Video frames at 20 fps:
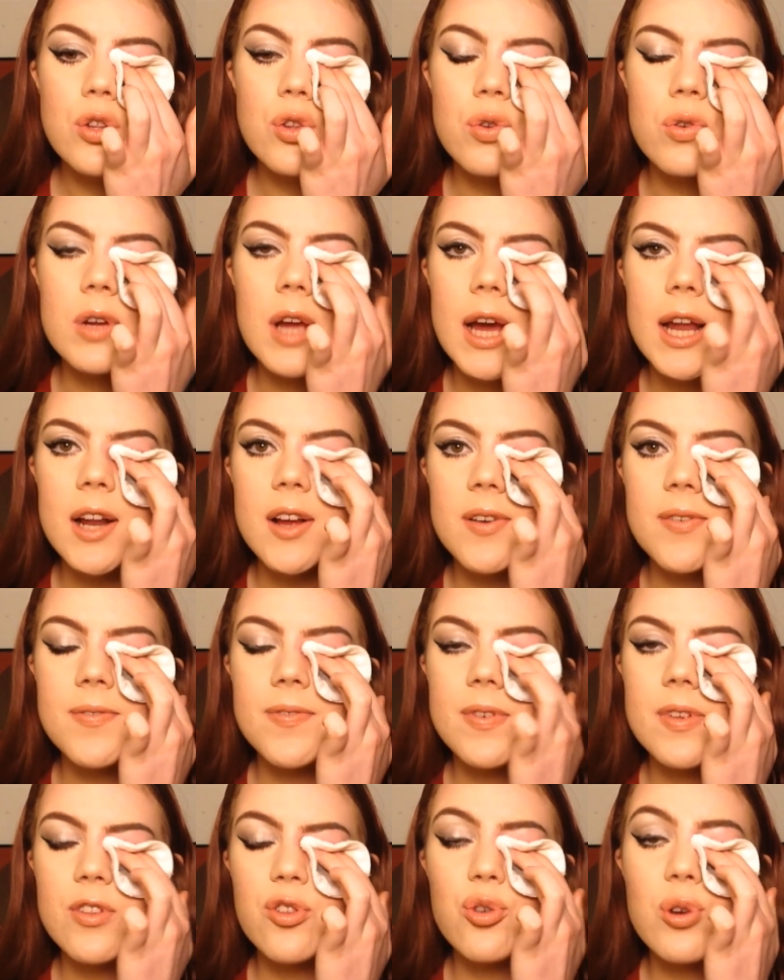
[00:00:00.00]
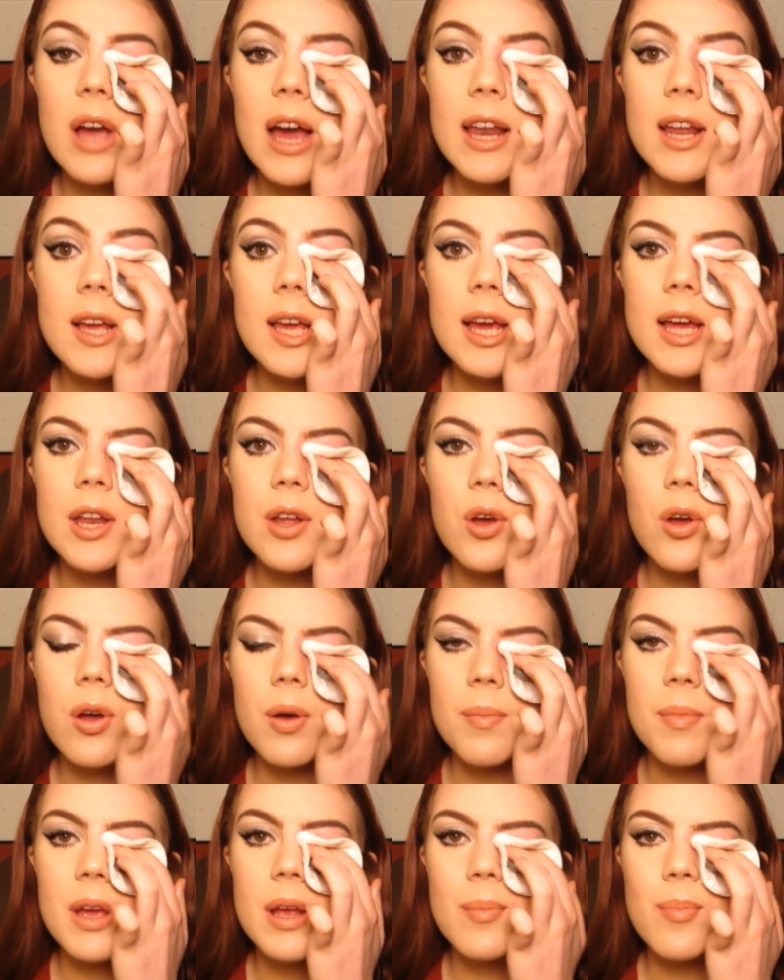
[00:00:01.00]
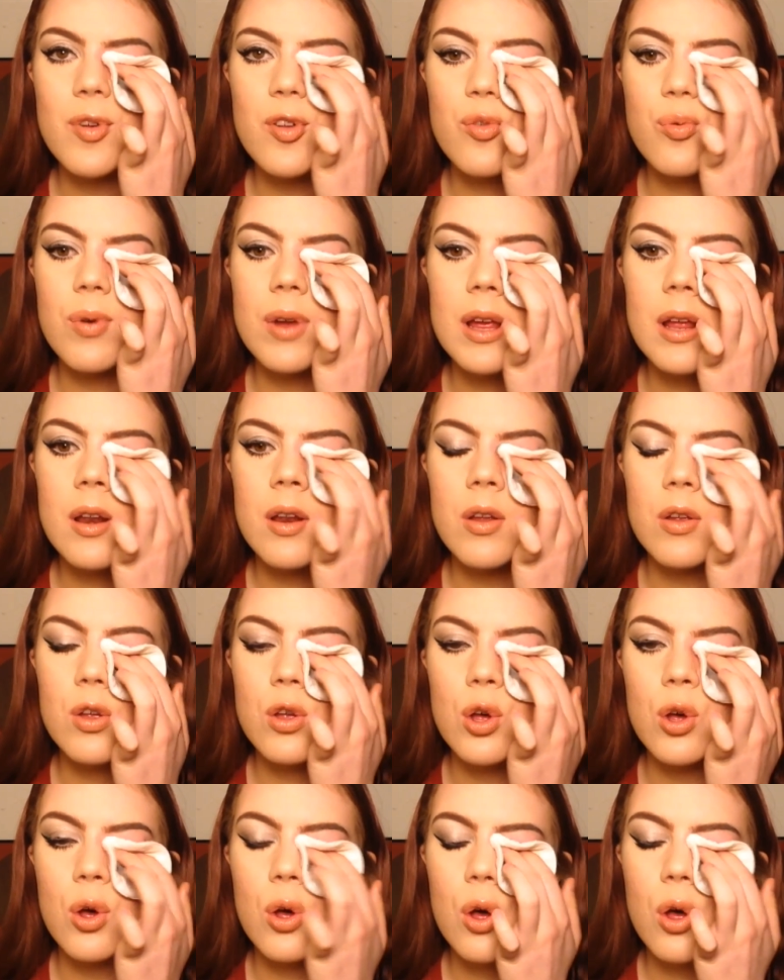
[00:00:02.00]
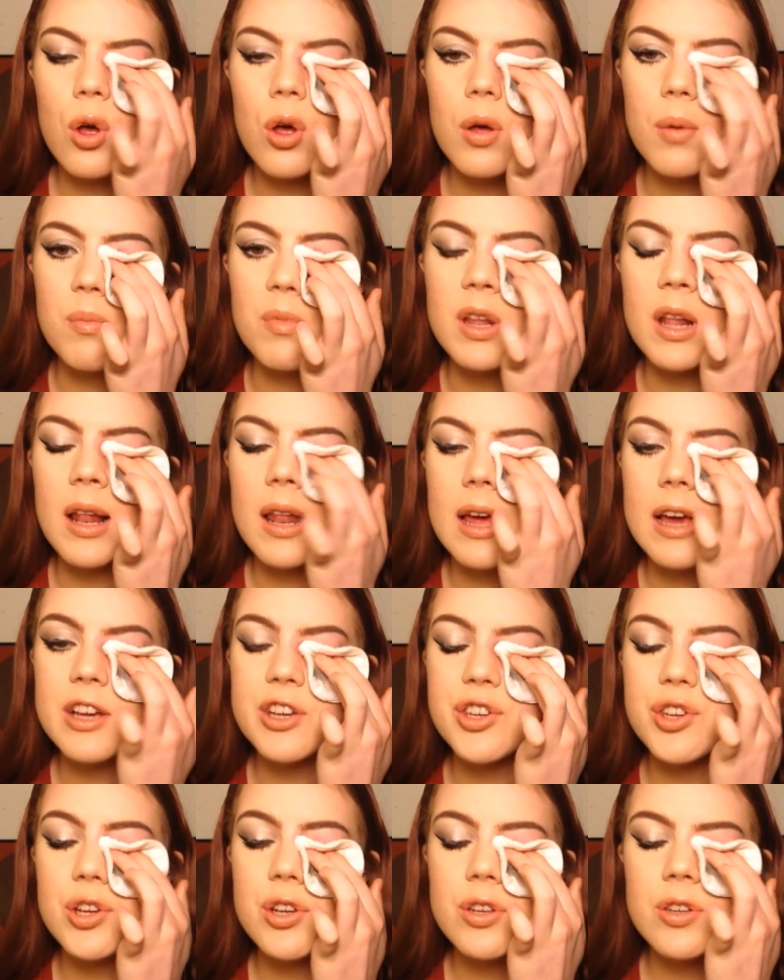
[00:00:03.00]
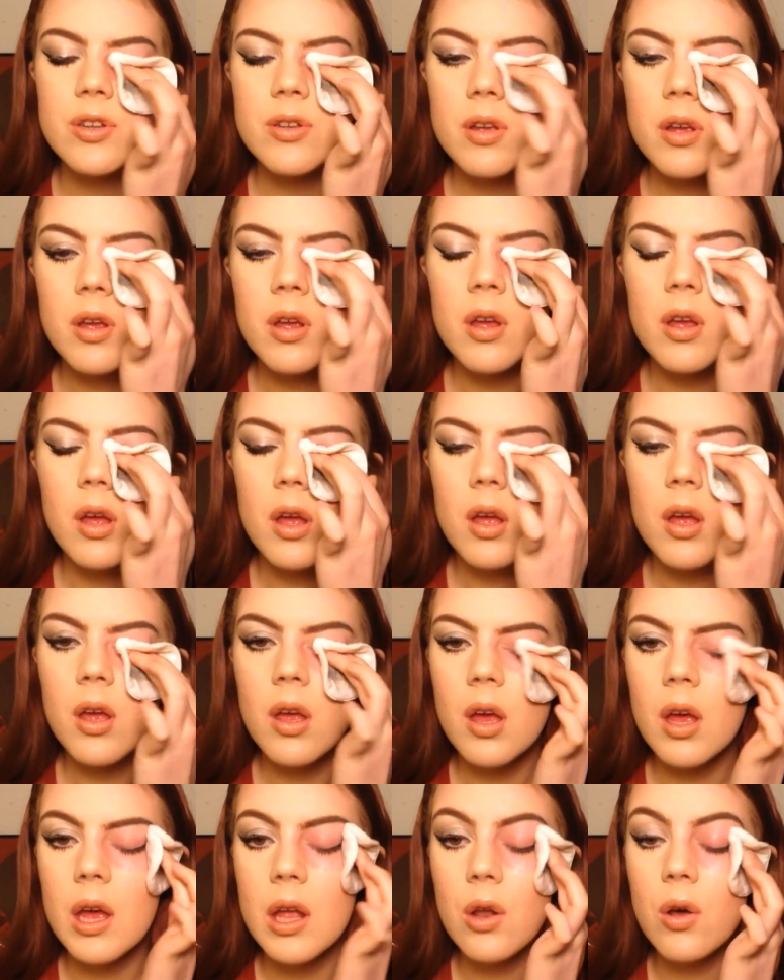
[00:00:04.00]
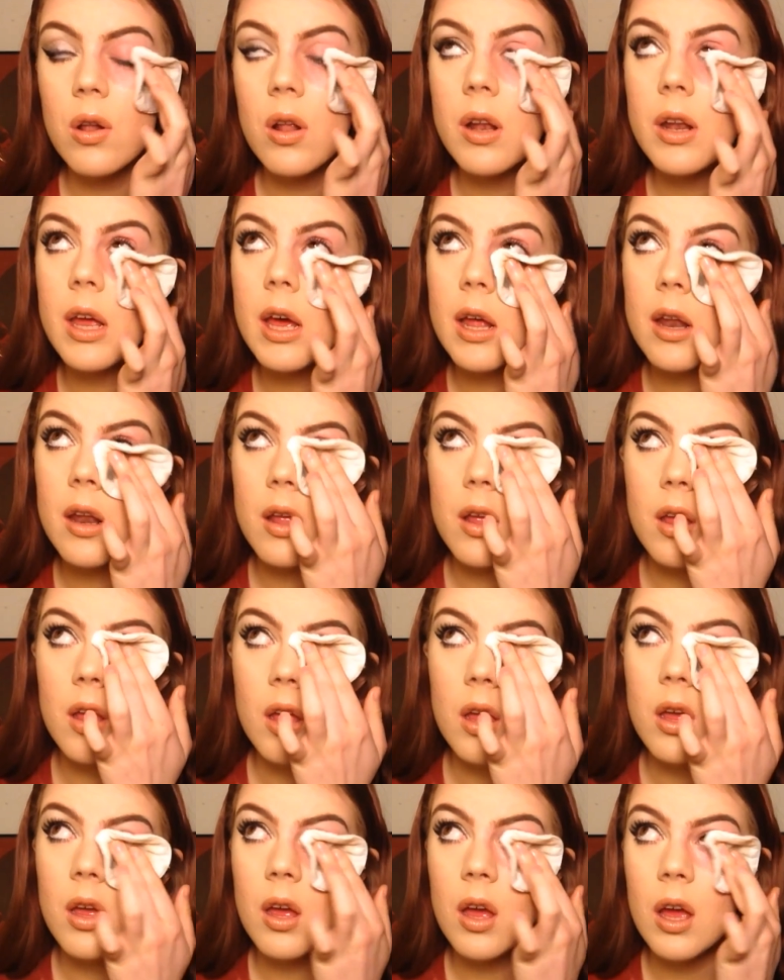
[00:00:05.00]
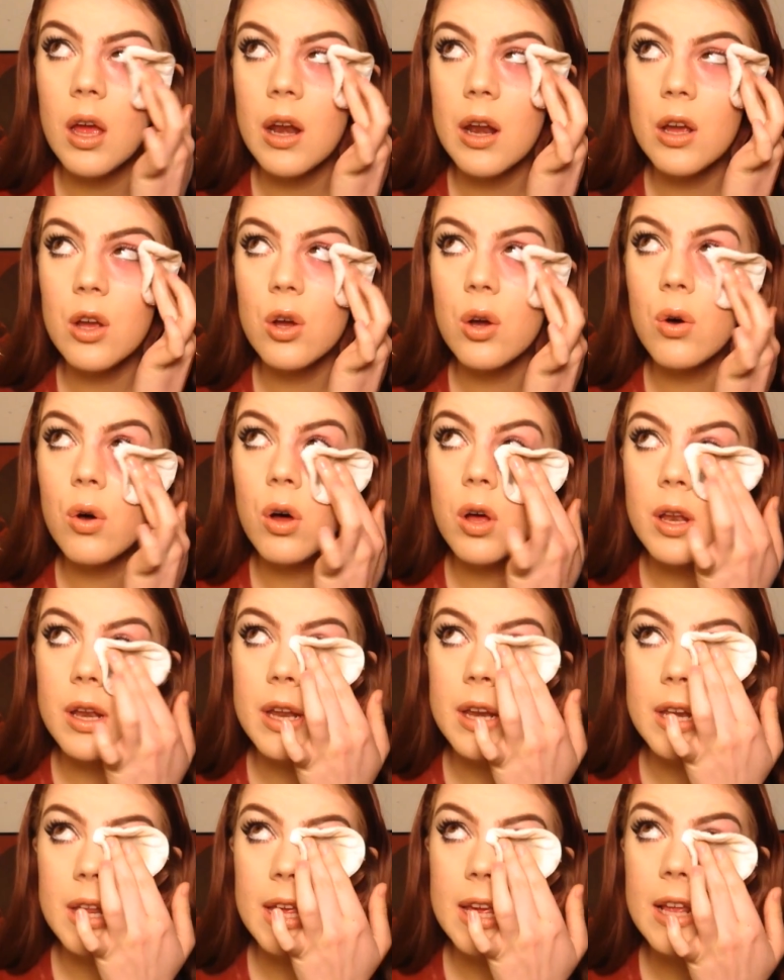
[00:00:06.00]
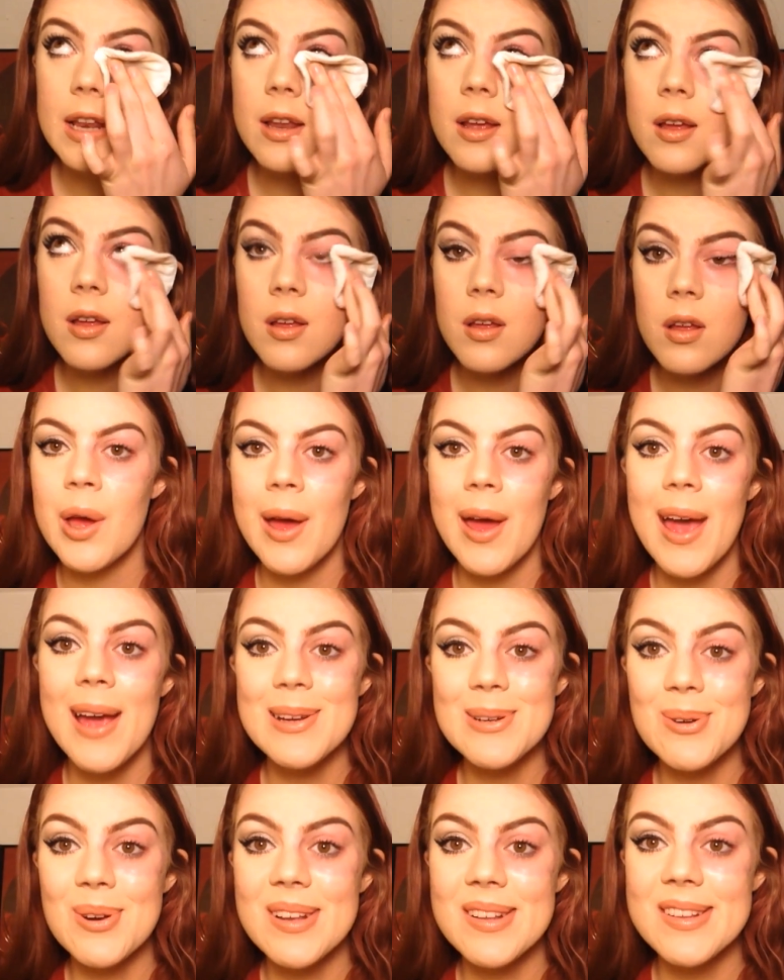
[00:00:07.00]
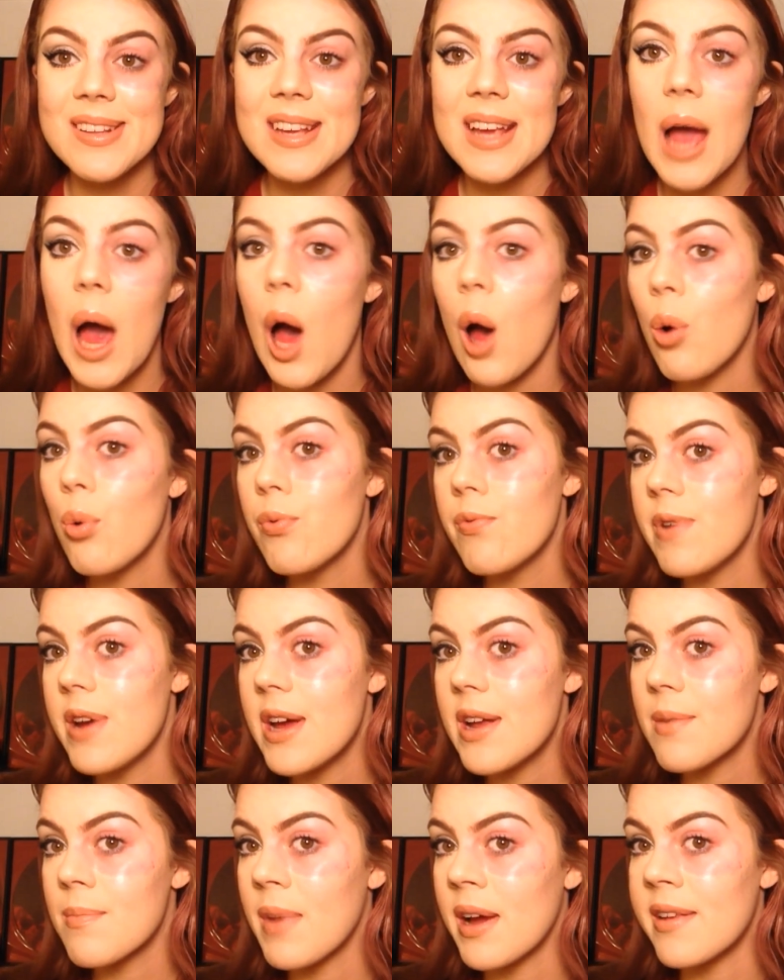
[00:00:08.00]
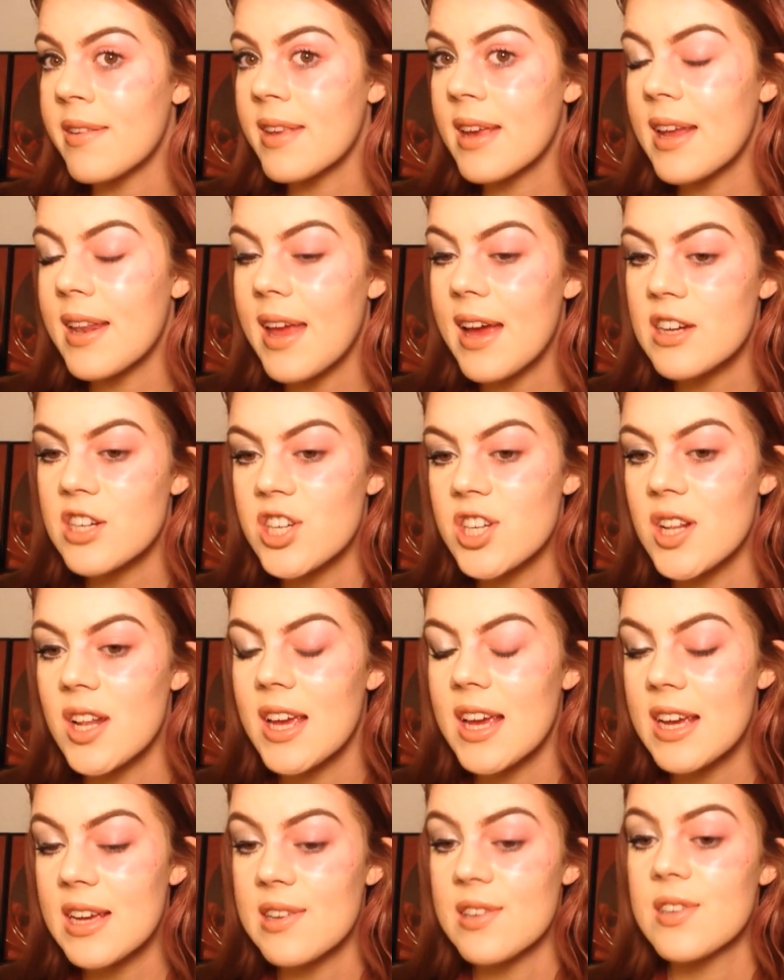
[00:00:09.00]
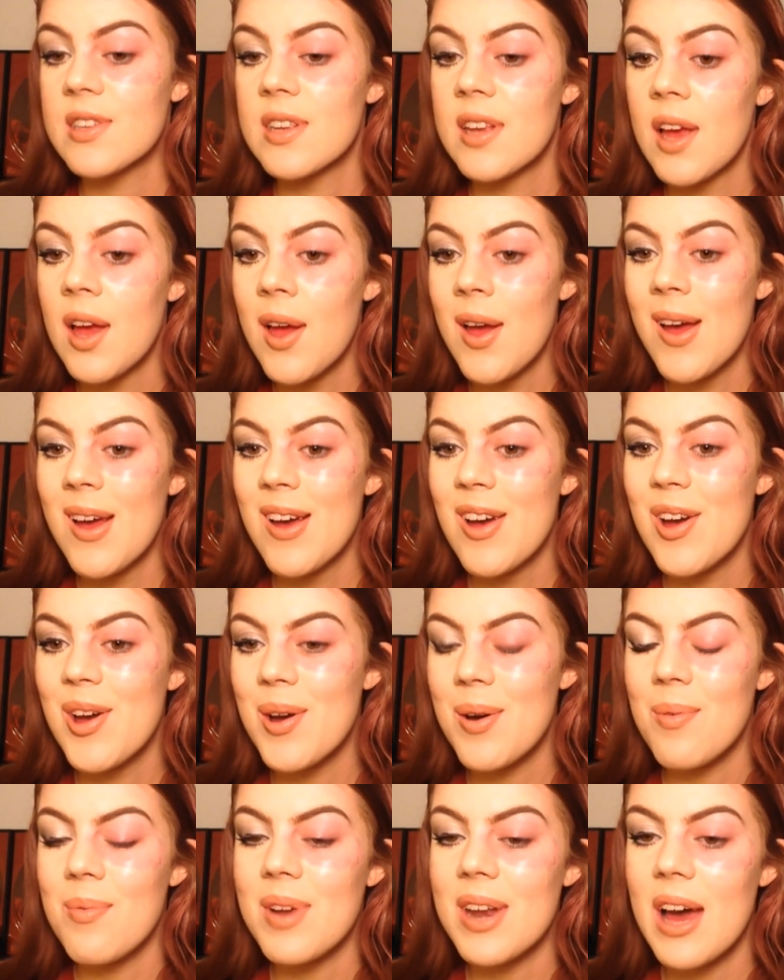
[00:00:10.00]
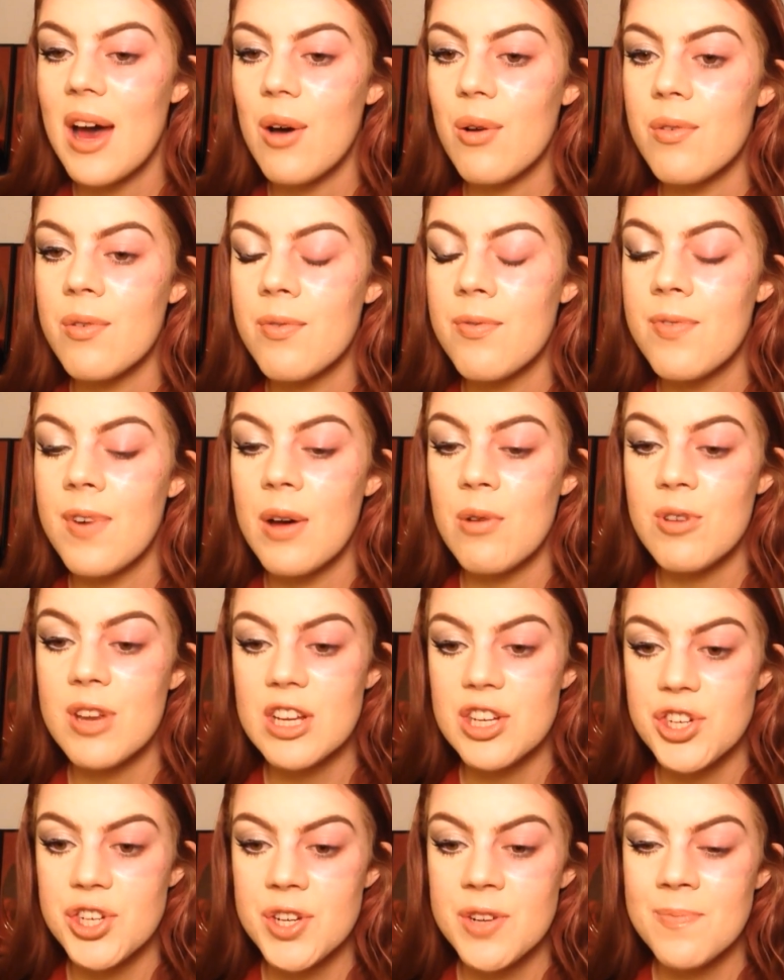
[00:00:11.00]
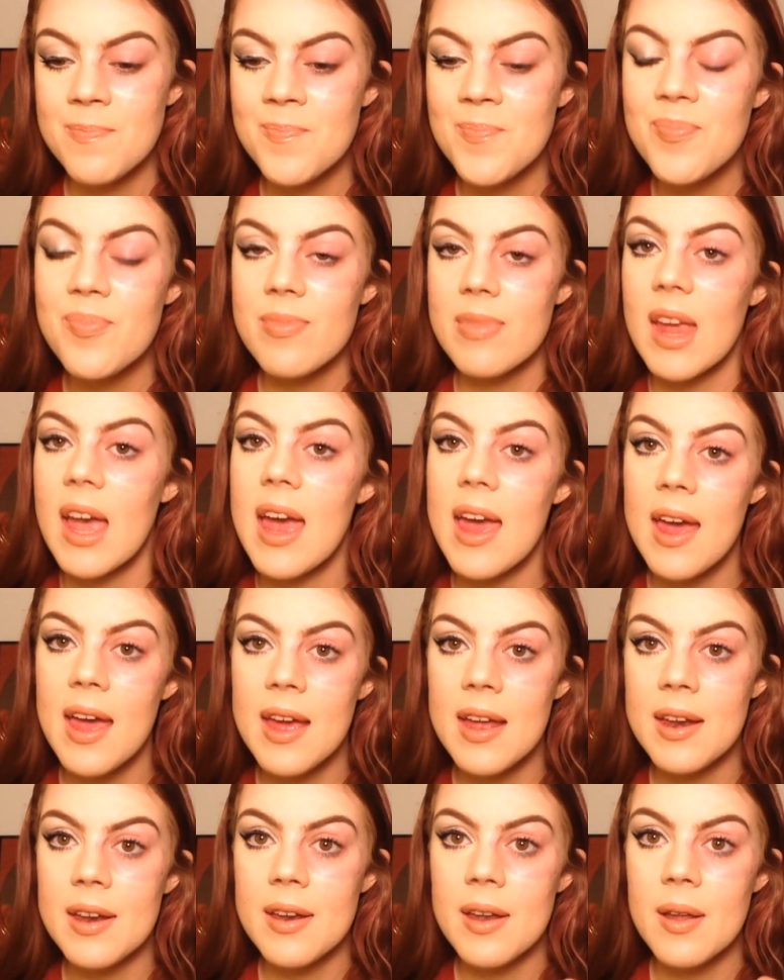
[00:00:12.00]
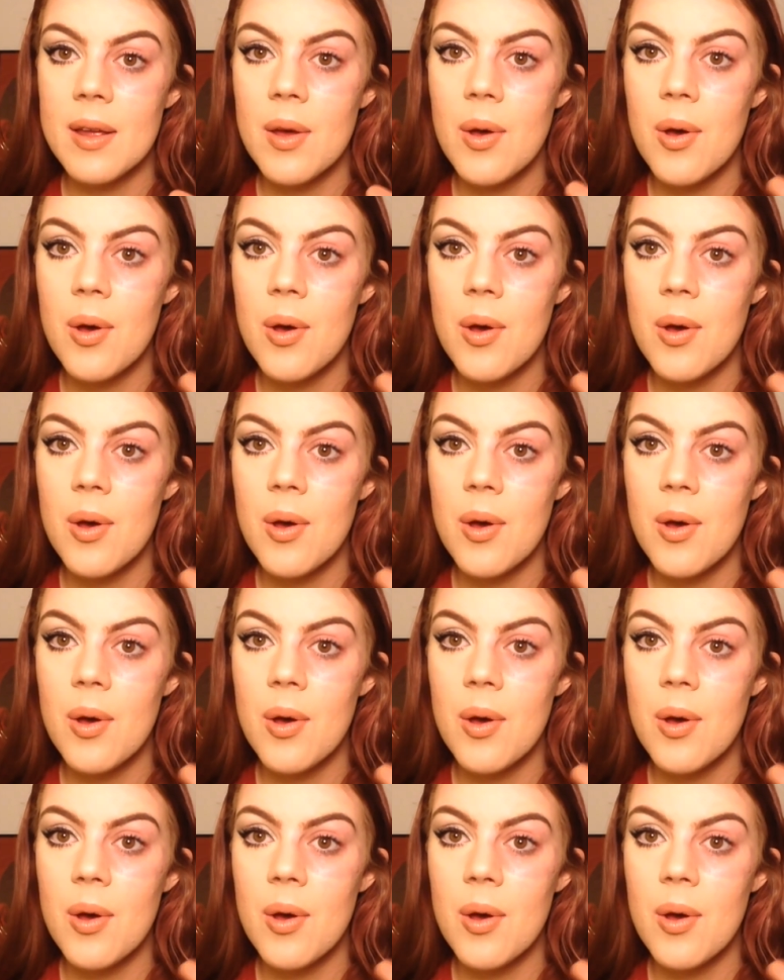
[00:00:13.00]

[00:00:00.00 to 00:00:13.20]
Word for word: to kind of get in between the lashes and all of that, and I go underneath, and you can see how red my skin actually is without foundation. And